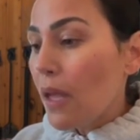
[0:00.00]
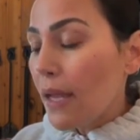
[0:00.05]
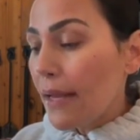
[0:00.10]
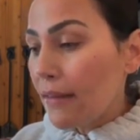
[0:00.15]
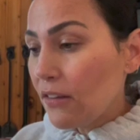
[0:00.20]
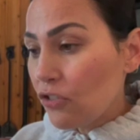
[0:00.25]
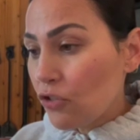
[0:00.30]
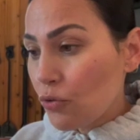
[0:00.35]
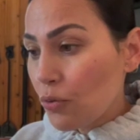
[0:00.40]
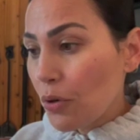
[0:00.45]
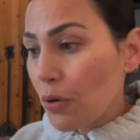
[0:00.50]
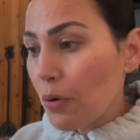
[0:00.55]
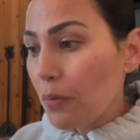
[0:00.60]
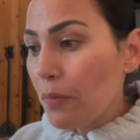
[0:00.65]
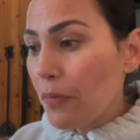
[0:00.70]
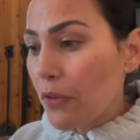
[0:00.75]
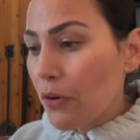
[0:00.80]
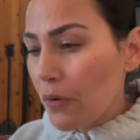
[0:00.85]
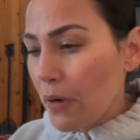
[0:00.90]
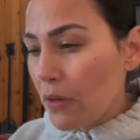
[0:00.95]
It's
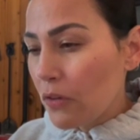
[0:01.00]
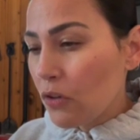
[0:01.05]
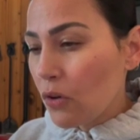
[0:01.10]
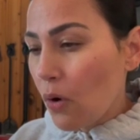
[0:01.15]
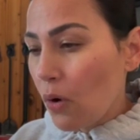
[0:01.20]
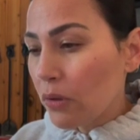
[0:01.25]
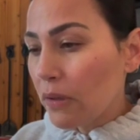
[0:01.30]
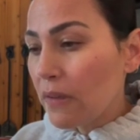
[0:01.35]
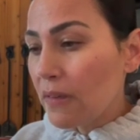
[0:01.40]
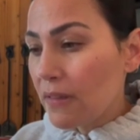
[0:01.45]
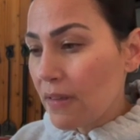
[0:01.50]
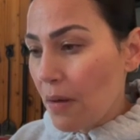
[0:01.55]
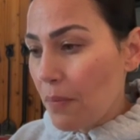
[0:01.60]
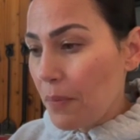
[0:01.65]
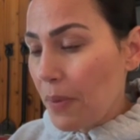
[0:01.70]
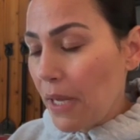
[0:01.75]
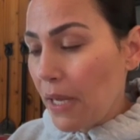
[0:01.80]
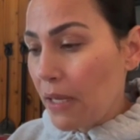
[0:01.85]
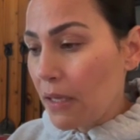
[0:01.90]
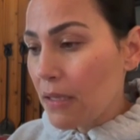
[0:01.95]
true, there is gold in some
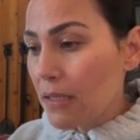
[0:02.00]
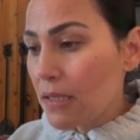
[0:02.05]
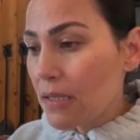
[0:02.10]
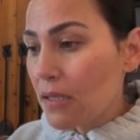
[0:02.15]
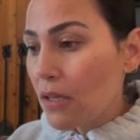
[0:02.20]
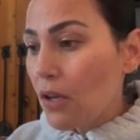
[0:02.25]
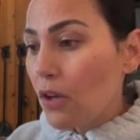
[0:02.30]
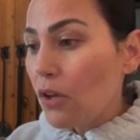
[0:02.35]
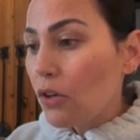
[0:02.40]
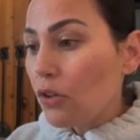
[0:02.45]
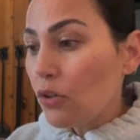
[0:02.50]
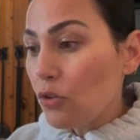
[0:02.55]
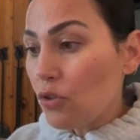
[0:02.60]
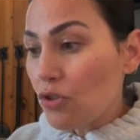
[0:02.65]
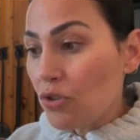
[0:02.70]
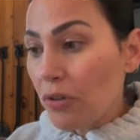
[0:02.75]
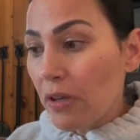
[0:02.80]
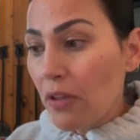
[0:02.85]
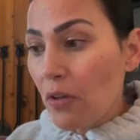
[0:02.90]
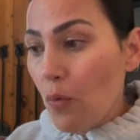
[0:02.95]
pinks,
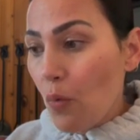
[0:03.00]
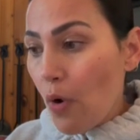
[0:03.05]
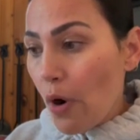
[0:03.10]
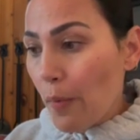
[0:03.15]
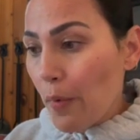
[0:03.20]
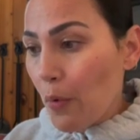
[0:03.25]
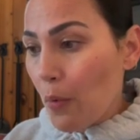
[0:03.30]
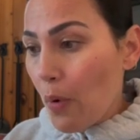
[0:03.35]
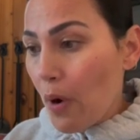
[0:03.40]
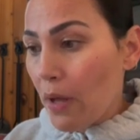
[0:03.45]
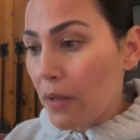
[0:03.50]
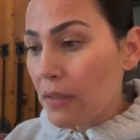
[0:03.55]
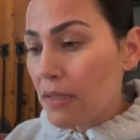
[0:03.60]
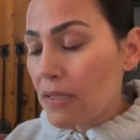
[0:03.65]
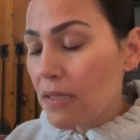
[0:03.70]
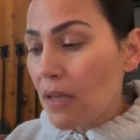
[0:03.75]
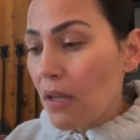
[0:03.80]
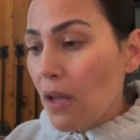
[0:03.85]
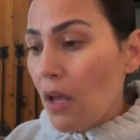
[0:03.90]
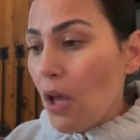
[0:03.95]
usually the warmer
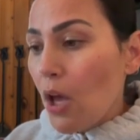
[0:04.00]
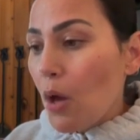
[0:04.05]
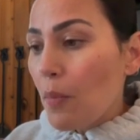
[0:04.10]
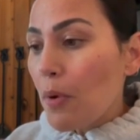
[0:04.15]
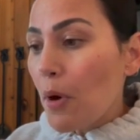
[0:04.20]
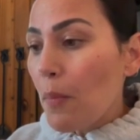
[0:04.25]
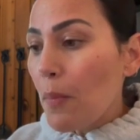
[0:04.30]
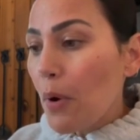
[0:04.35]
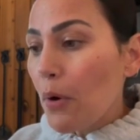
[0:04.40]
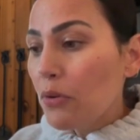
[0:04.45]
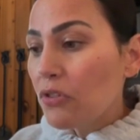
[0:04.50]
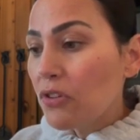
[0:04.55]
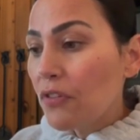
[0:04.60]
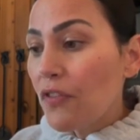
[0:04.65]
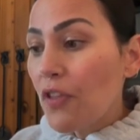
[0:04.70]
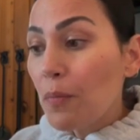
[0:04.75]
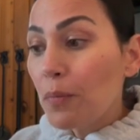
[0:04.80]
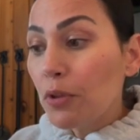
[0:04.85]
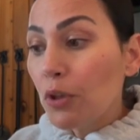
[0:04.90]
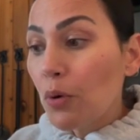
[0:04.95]
ones, but most of
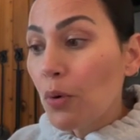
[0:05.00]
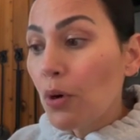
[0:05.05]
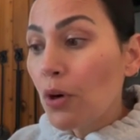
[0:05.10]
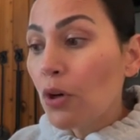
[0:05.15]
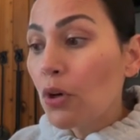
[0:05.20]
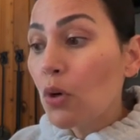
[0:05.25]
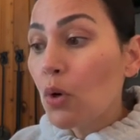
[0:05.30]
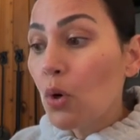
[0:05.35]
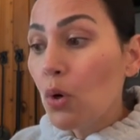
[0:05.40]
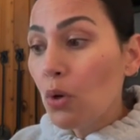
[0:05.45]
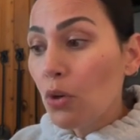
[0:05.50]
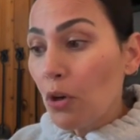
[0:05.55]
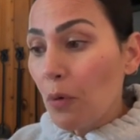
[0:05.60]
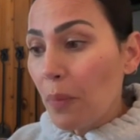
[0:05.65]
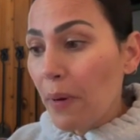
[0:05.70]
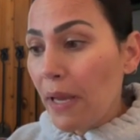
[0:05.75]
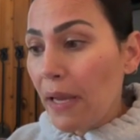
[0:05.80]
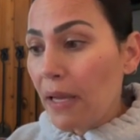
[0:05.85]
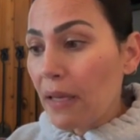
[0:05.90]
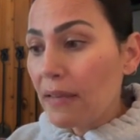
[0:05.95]
the bluer, cooler
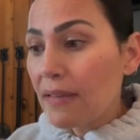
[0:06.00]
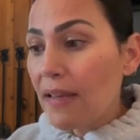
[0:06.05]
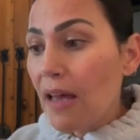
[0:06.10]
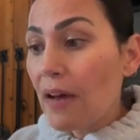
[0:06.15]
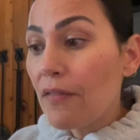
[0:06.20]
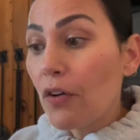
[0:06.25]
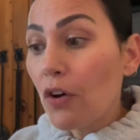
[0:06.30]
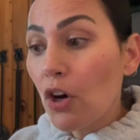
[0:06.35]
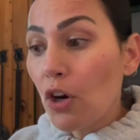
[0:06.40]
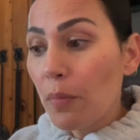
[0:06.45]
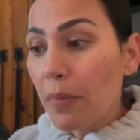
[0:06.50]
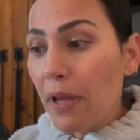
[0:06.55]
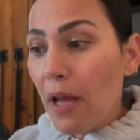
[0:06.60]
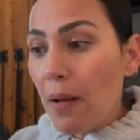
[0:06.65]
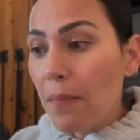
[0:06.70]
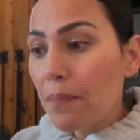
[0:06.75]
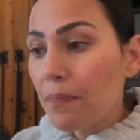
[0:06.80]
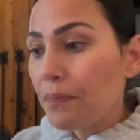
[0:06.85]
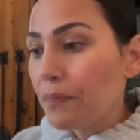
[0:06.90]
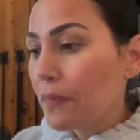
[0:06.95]
pinks have
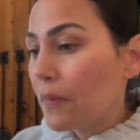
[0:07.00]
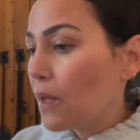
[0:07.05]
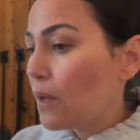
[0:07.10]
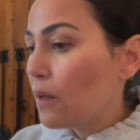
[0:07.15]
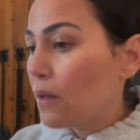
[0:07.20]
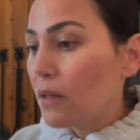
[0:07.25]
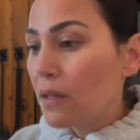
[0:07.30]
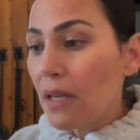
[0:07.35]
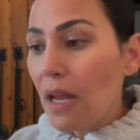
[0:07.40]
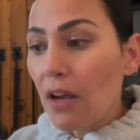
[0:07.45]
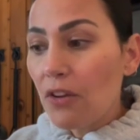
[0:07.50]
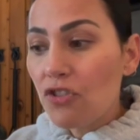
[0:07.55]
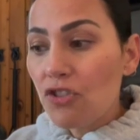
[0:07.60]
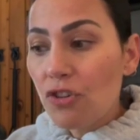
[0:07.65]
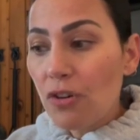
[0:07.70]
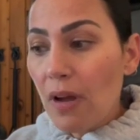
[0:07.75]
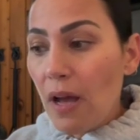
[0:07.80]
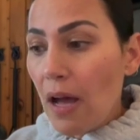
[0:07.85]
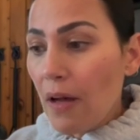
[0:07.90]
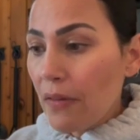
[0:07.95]
erbium. Not
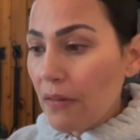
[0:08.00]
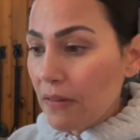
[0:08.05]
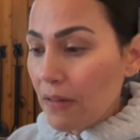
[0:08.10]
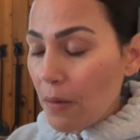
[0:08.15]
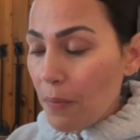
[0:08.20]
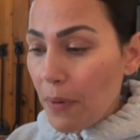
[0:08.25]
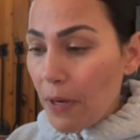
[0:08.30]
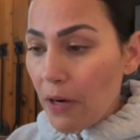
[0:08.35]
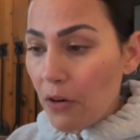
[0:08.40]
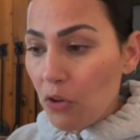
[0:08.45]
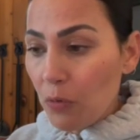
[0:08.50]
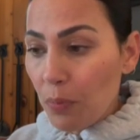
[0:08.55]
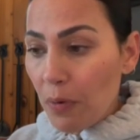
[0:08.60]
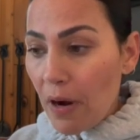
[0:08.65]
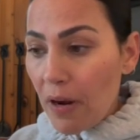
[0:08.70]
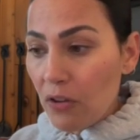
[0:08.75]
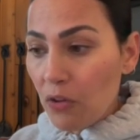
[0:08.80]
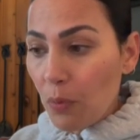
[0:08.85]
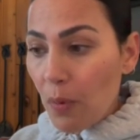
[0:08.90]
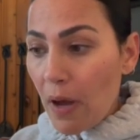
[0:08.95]
sure how this compares
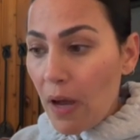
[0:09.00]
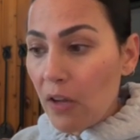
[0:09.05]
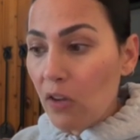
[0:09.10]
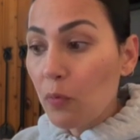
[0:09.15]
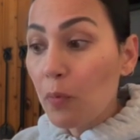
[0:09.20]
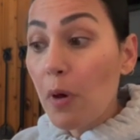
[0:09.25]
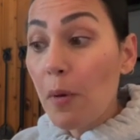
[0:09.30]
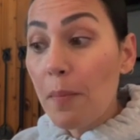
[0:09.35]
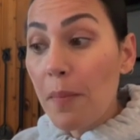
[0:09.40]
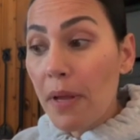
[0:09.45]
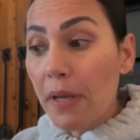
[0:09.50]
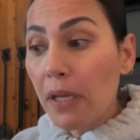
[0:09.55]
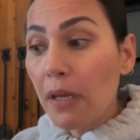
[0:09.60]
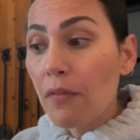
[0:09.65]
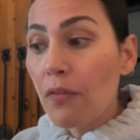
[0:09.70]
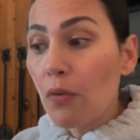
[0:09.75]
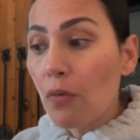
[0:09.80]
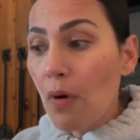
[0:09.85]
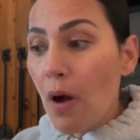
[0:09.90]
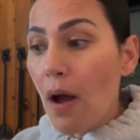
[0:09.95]
price-wise, but many
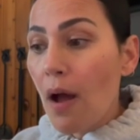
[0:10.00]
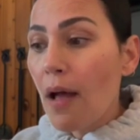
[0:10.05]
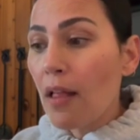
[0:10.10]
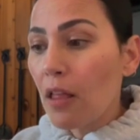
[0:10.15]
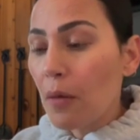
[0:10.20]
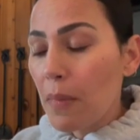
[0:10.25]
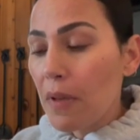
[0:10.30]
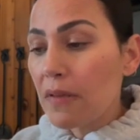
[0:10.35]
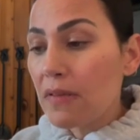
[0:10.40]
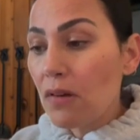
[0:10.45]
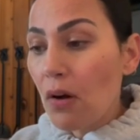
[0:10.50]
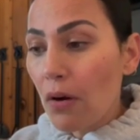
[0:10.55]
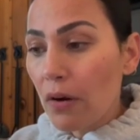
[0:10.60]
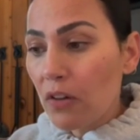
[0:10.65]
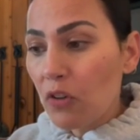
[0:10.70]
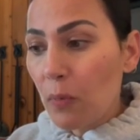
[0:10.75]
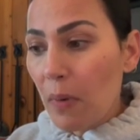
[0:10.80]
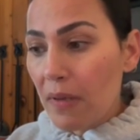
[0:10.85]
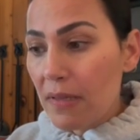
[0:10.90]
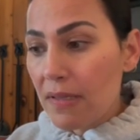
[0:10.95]
of the raw elements are
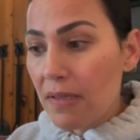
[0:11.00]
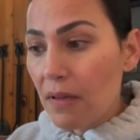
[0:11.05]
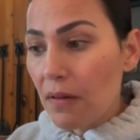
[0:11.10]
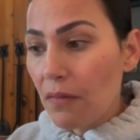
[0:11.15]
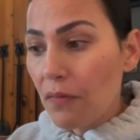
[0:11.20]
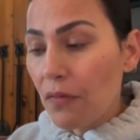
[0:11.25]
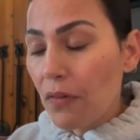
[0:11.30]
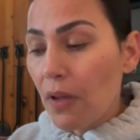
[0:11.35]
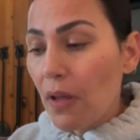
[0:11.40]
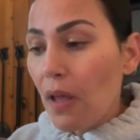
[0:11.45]
expensive.